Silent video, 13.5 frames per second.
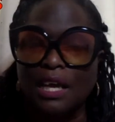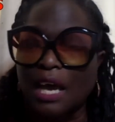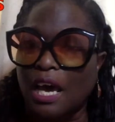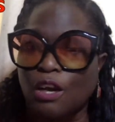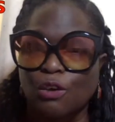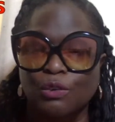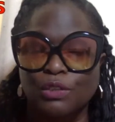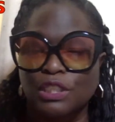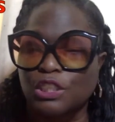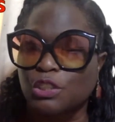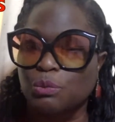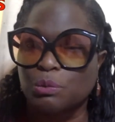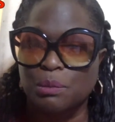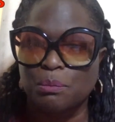I don't think
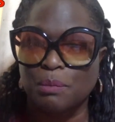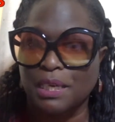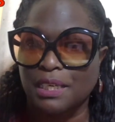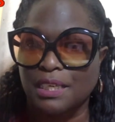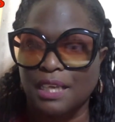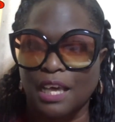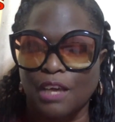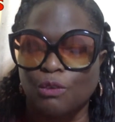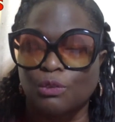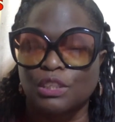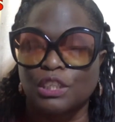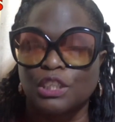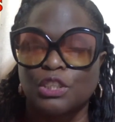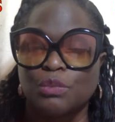you would have made it. I don't
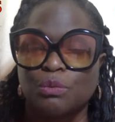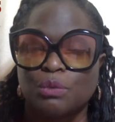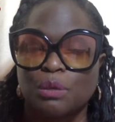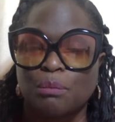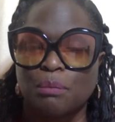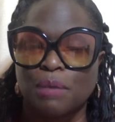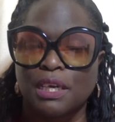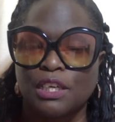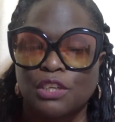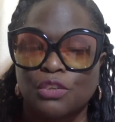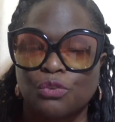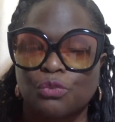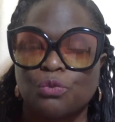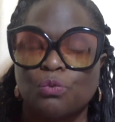think you would have made it
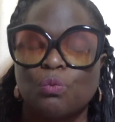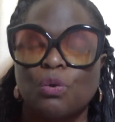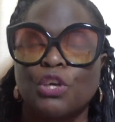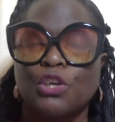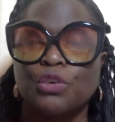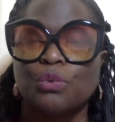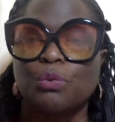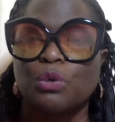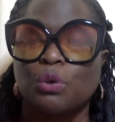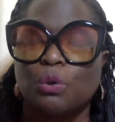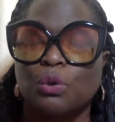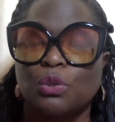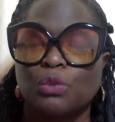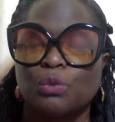through what you were
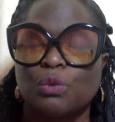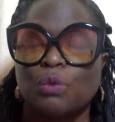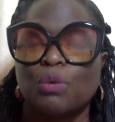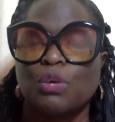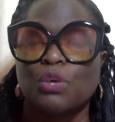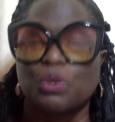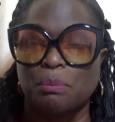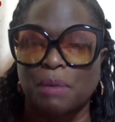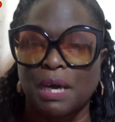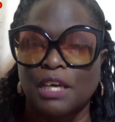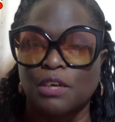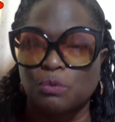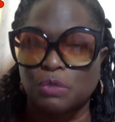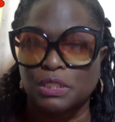going through and what your
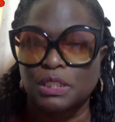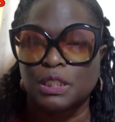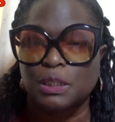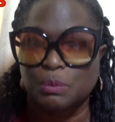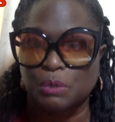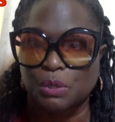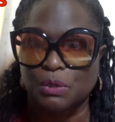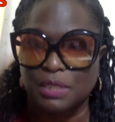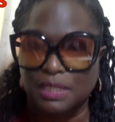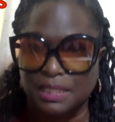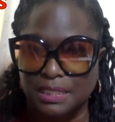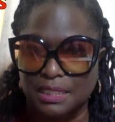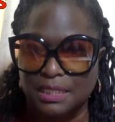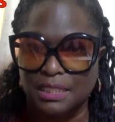body was
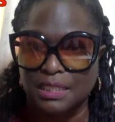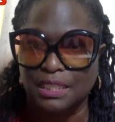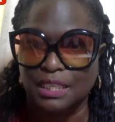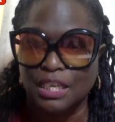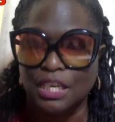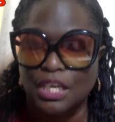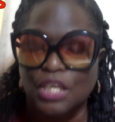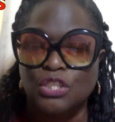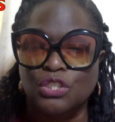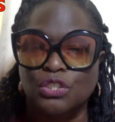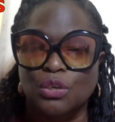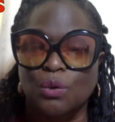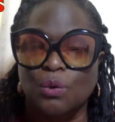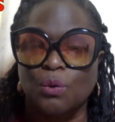experiencing.
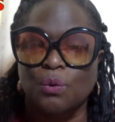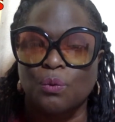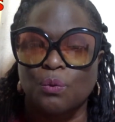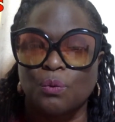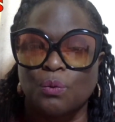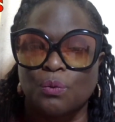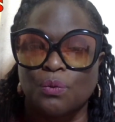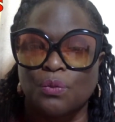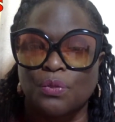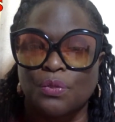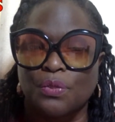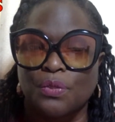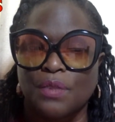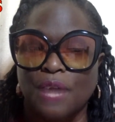So
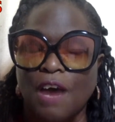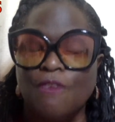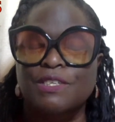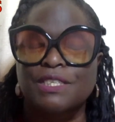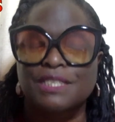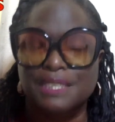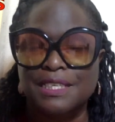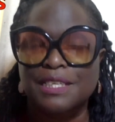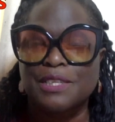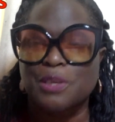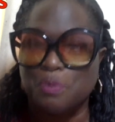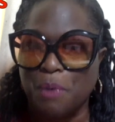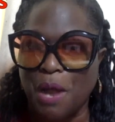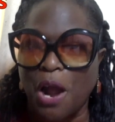I've seen
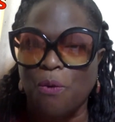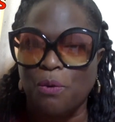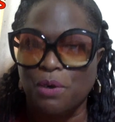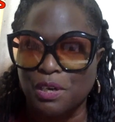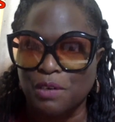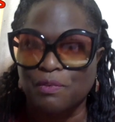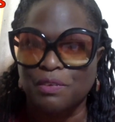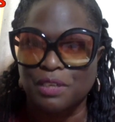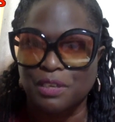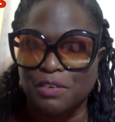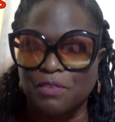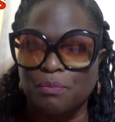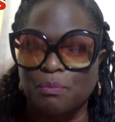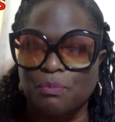the power of love.